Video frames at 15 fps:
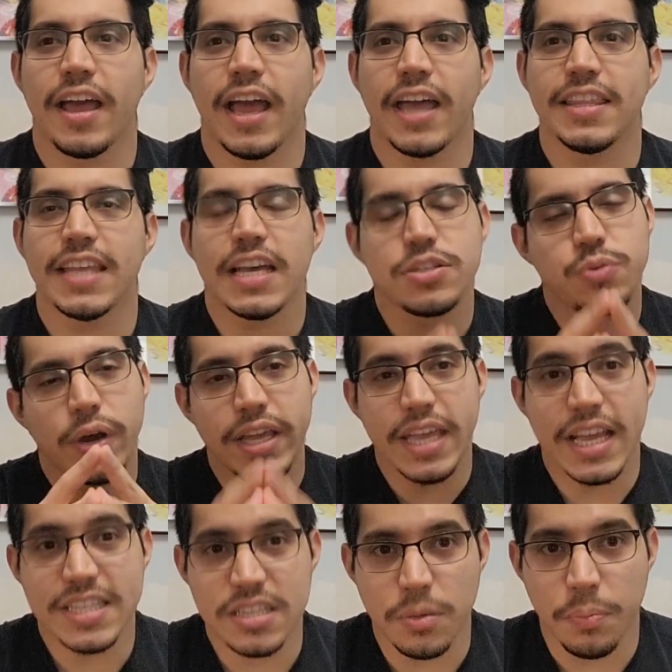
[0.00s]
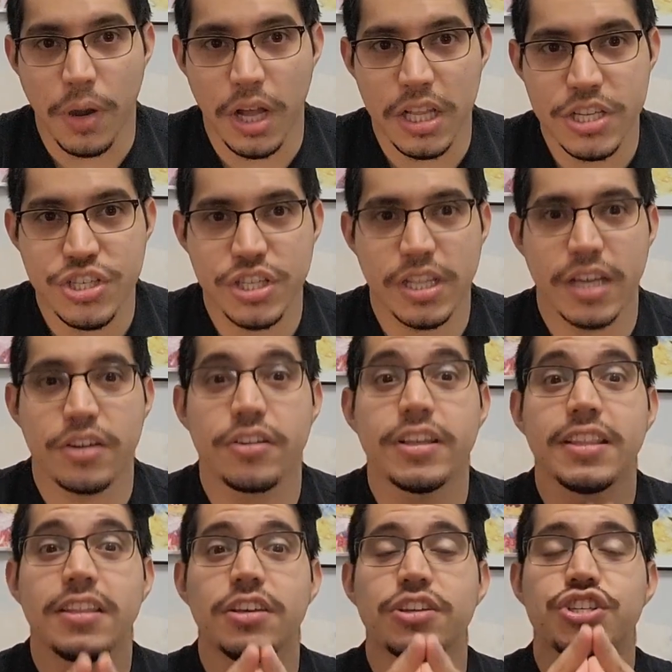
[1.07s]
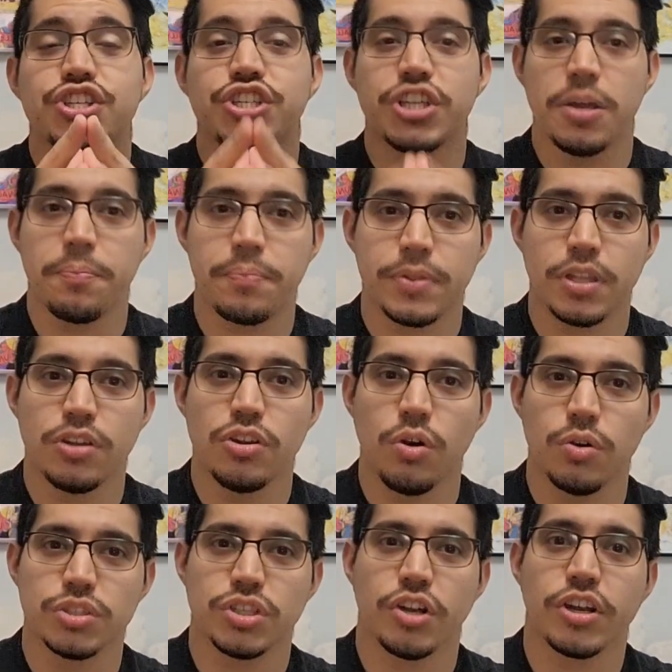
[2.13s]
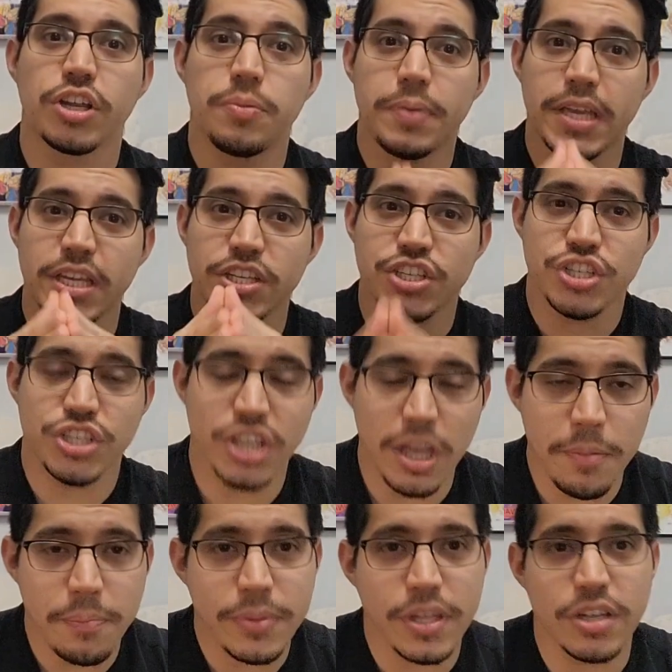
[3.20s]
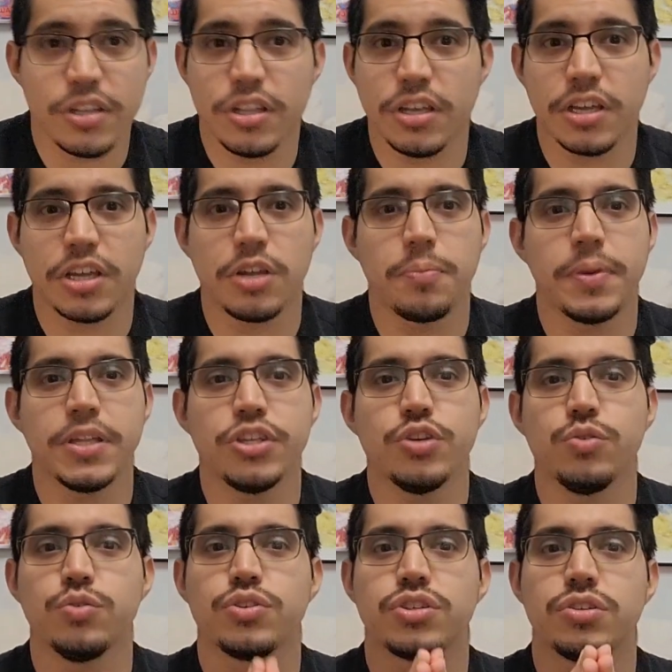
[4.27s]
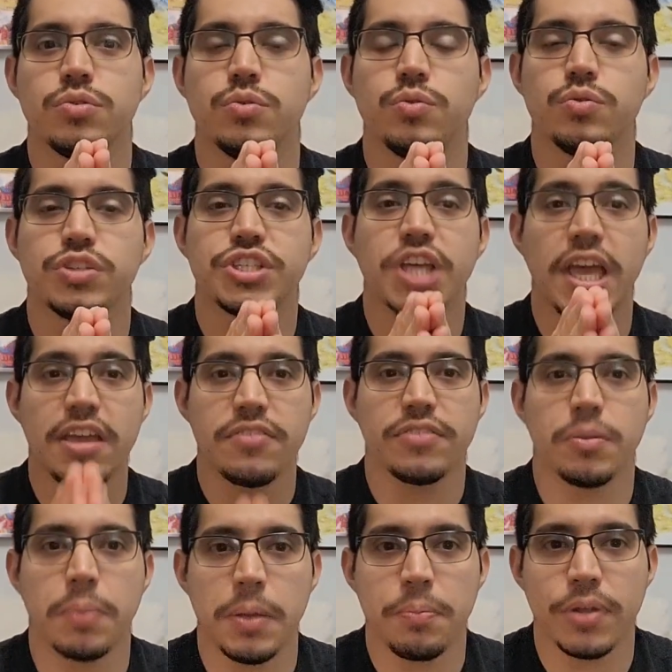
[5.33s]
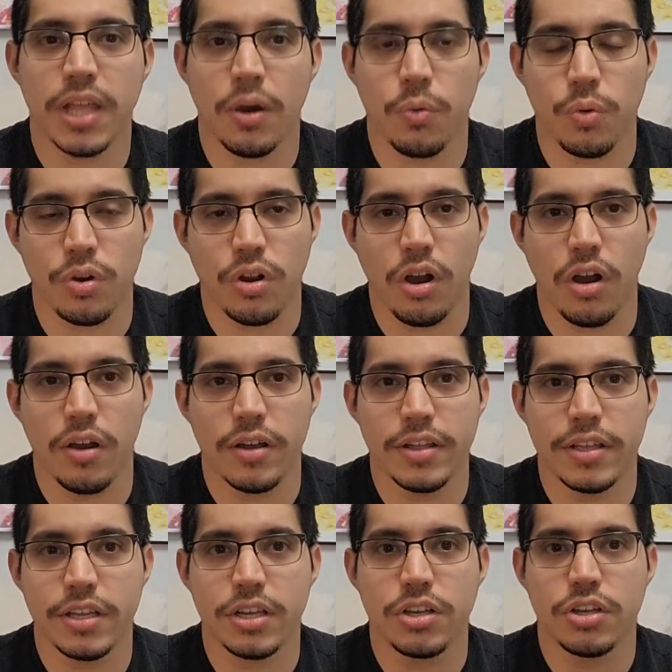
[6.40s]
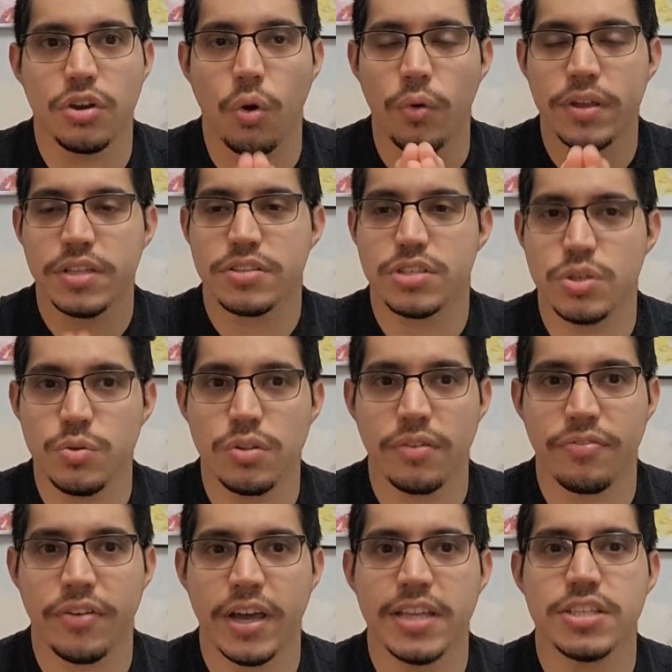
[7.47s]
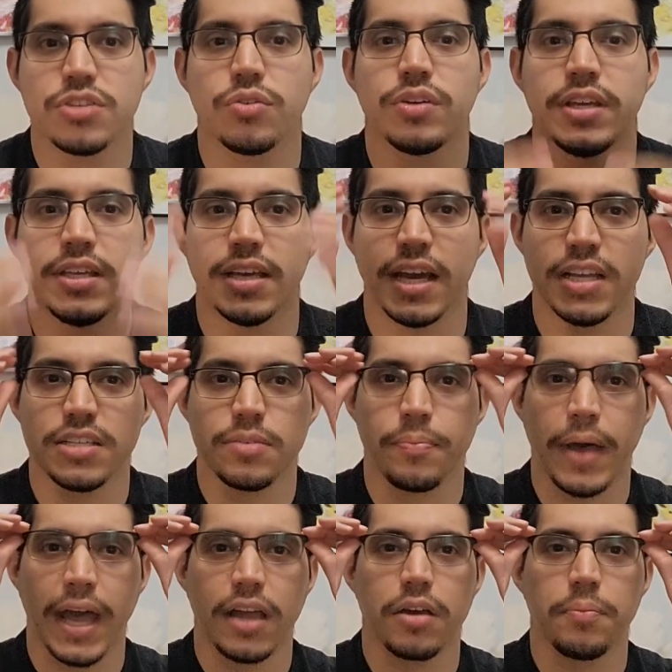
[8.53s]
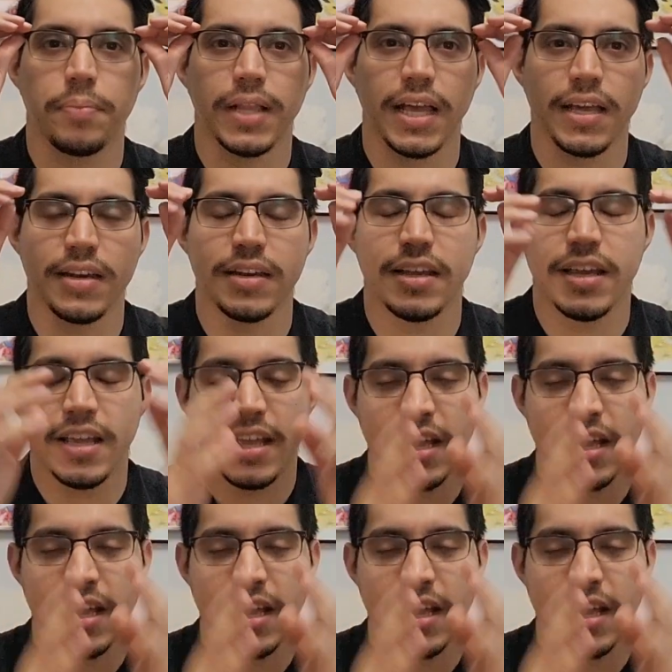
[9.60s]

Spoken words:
And that's why he has an apology letter. The ship, the Noah's Ark, could be his ship. It could have been used to save the people that were going to the fight, so he has a backup plan.